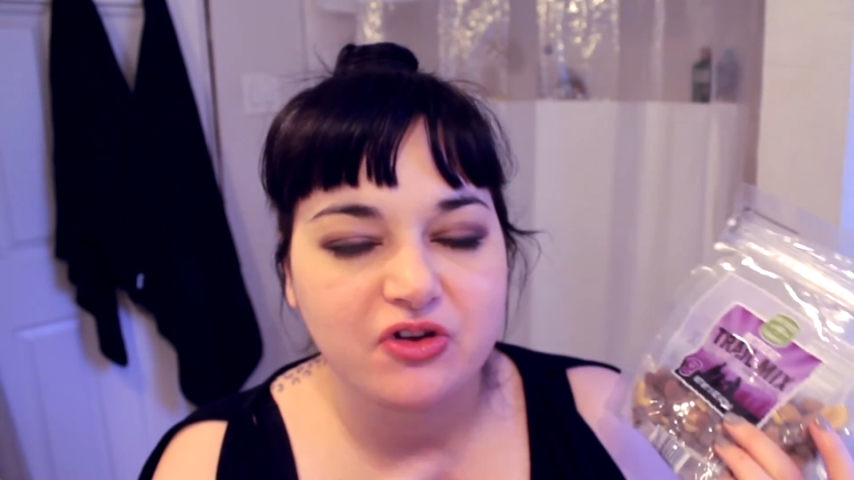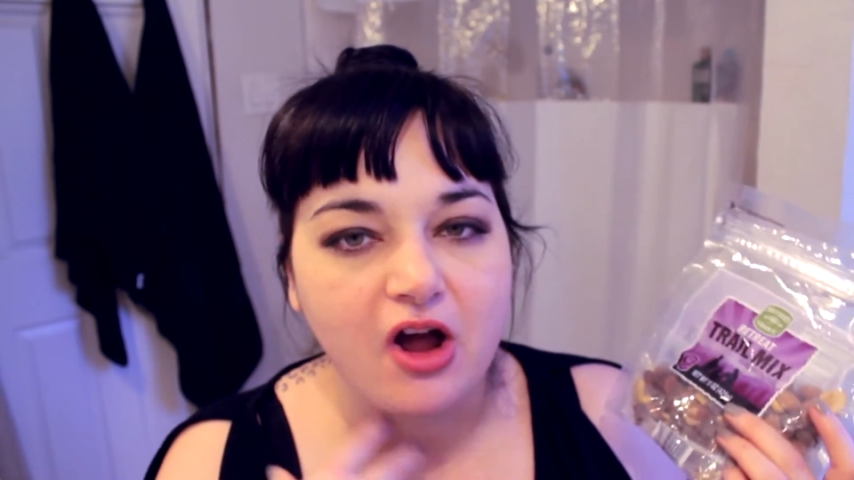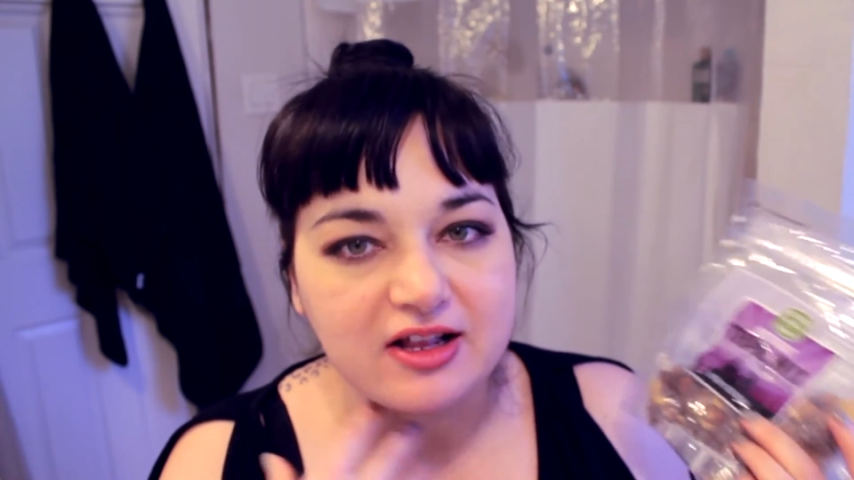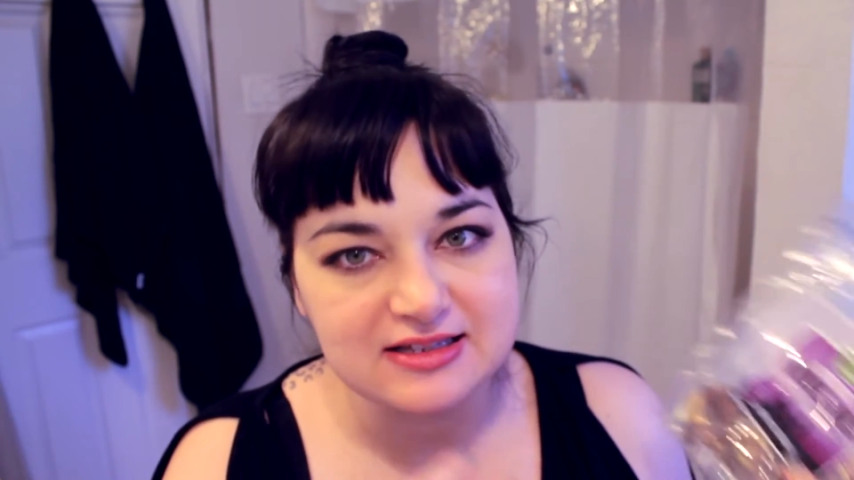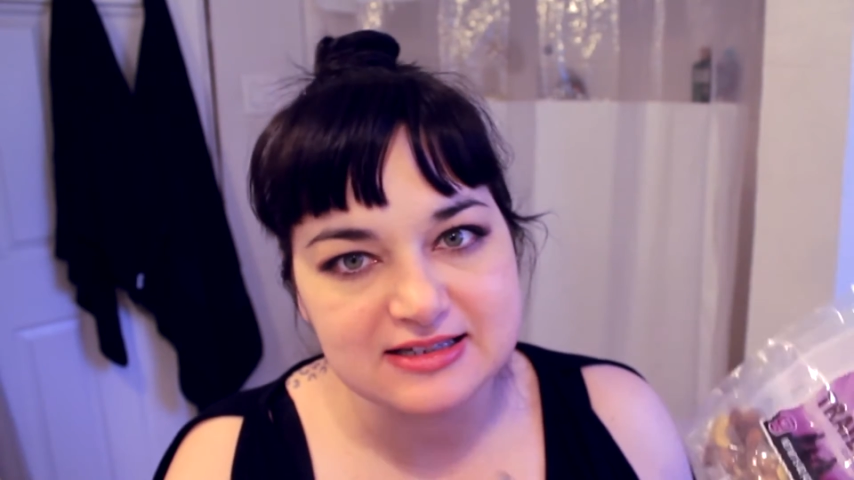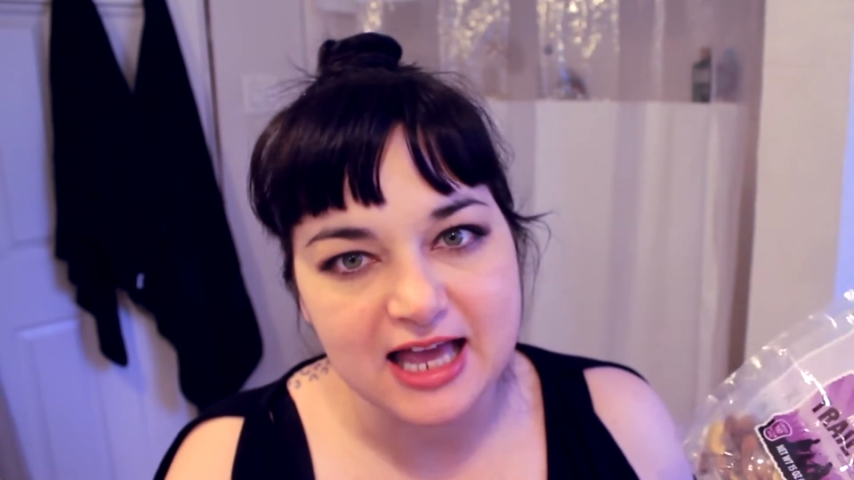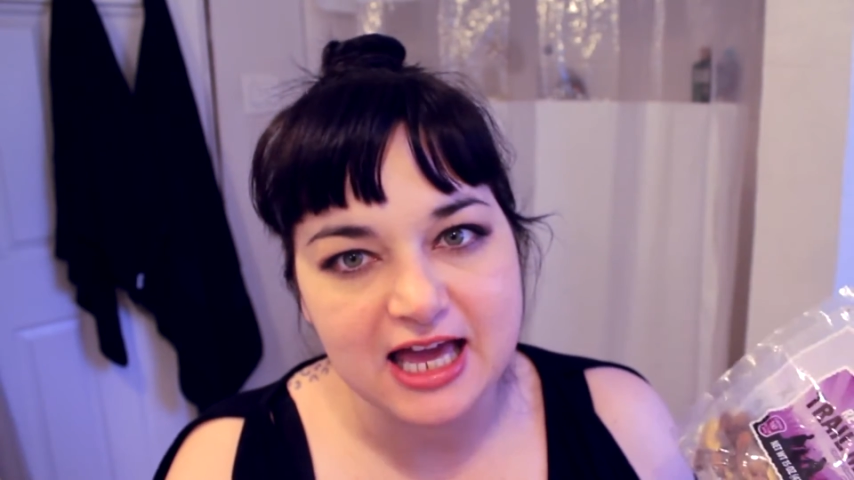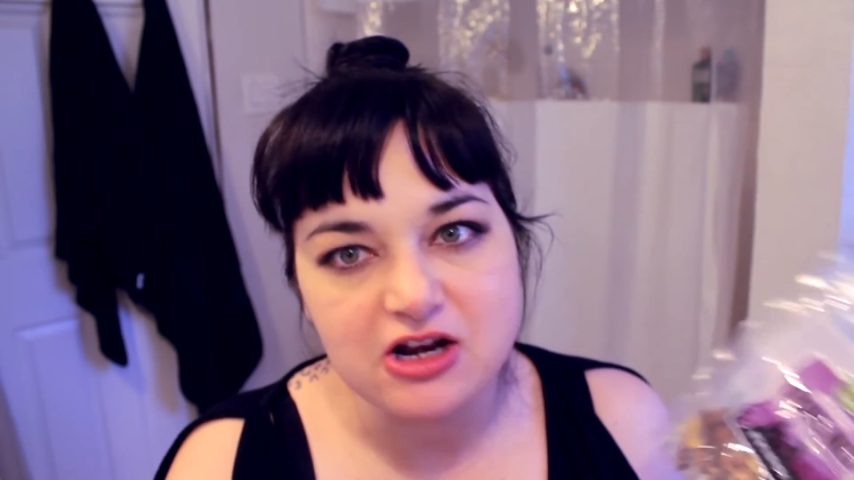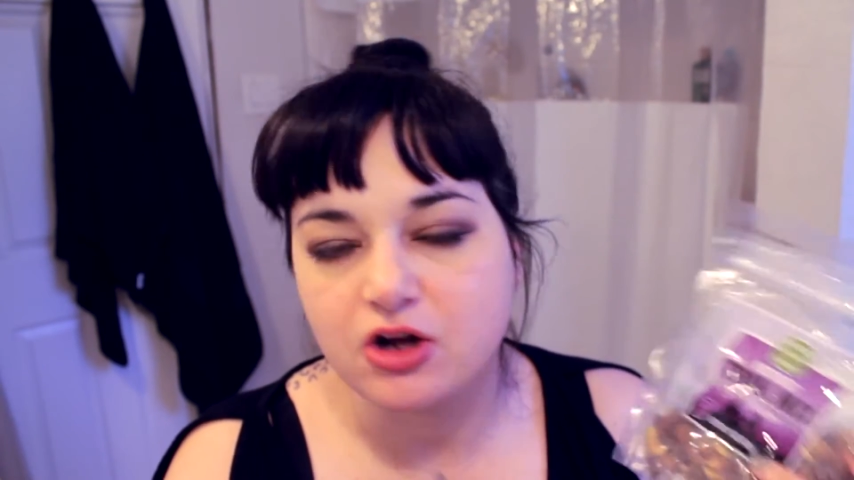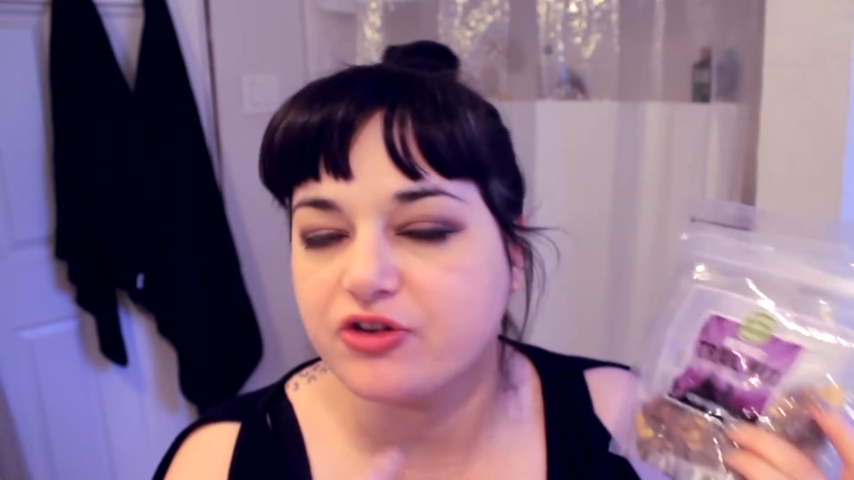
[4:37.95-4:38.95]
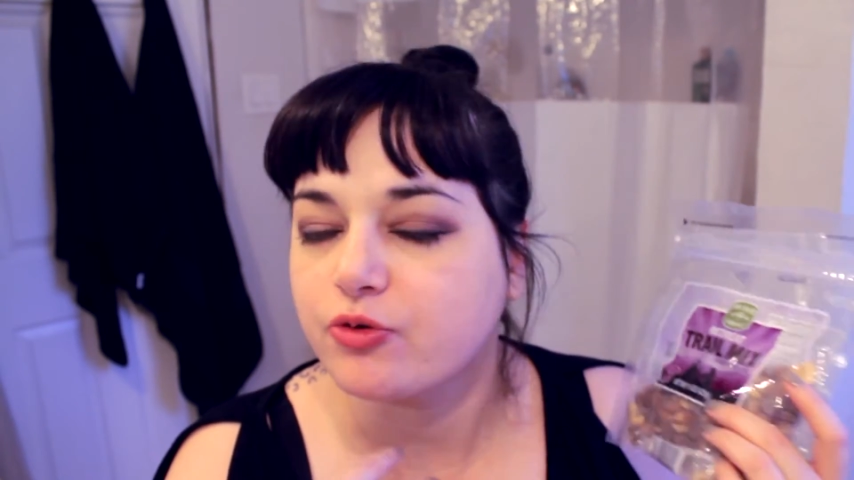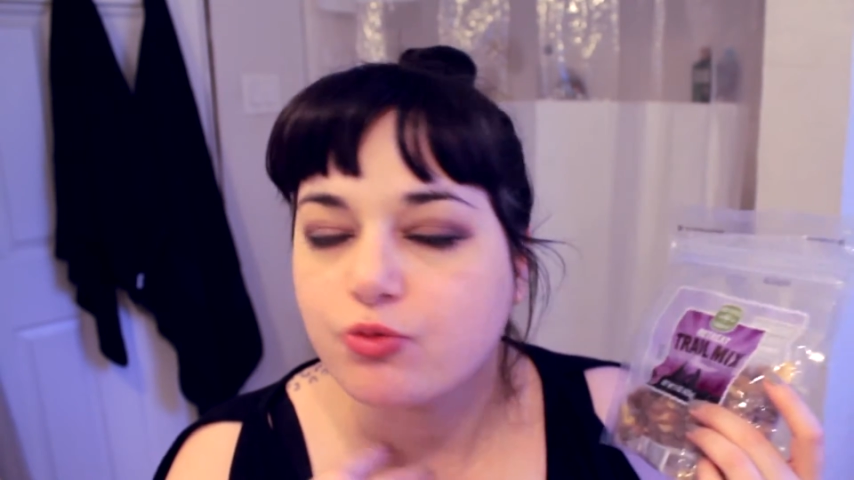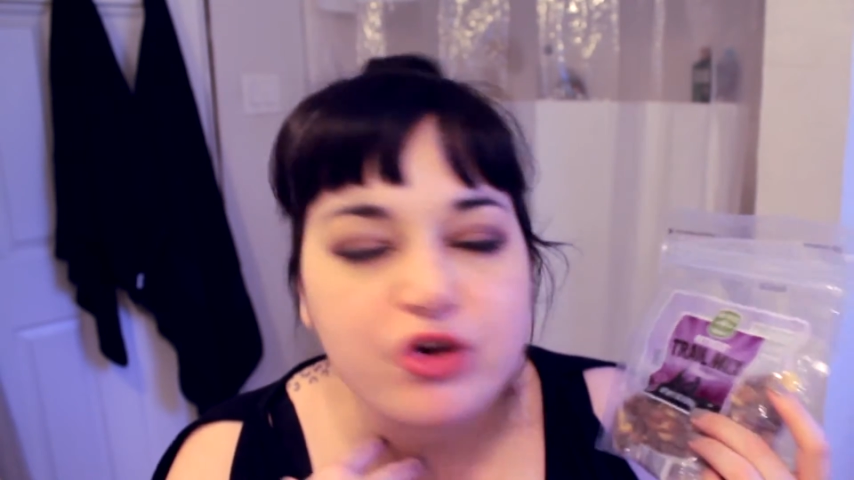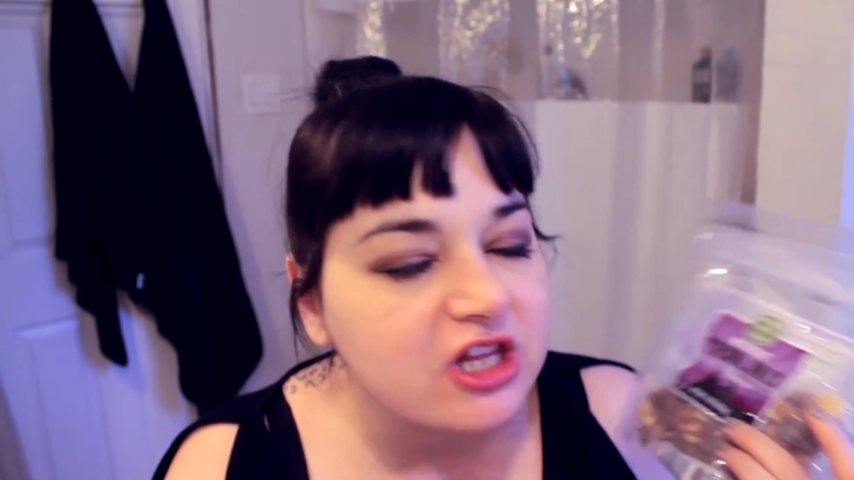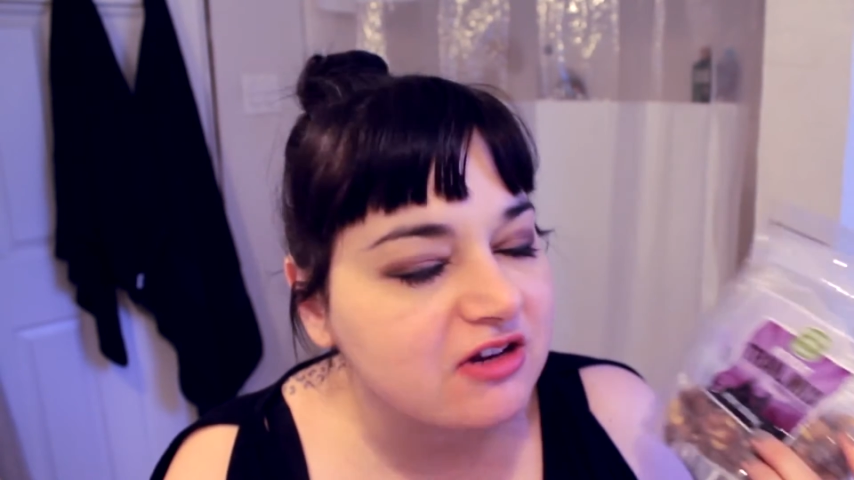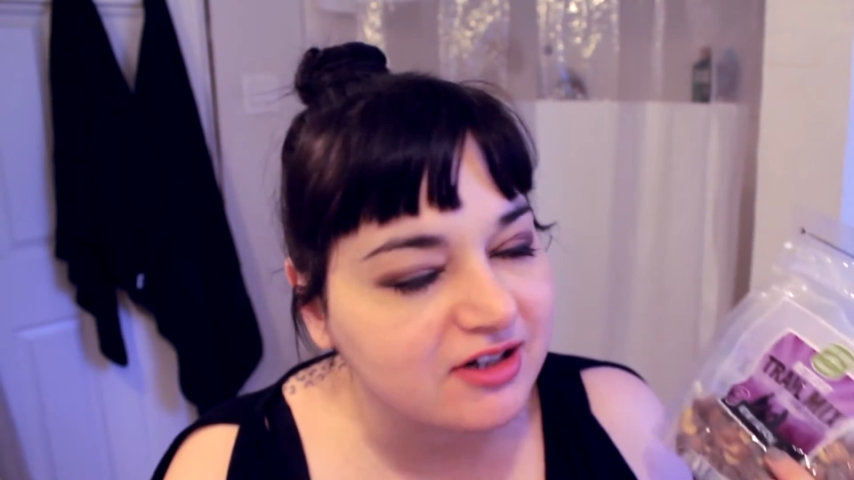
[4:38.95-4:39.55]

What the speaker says: on set is a really,